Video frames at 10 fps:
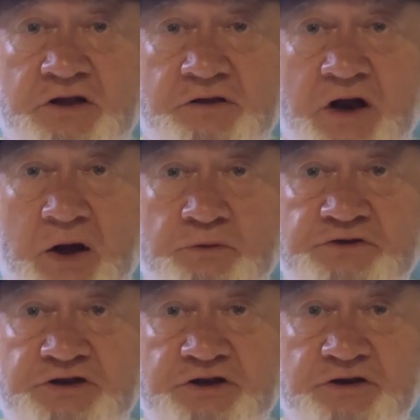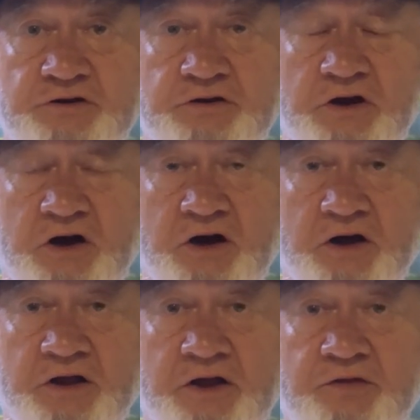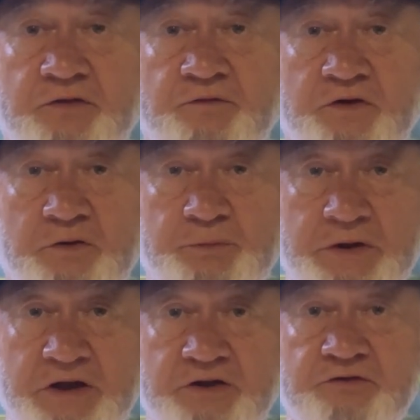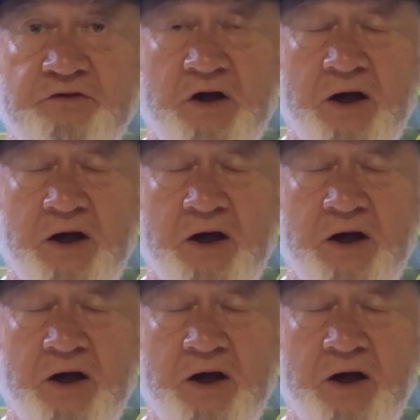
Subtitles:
that I was here in the Philippines.